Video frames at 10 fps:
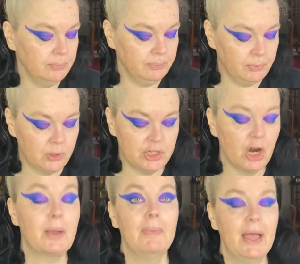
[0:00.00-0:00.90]
or Dark
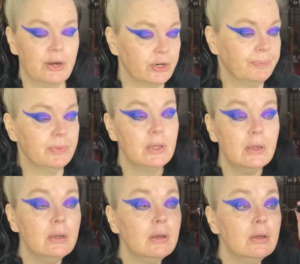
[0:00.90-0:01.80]
Matter,
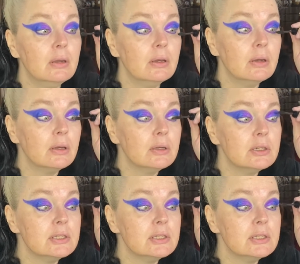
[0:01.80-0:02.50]
I should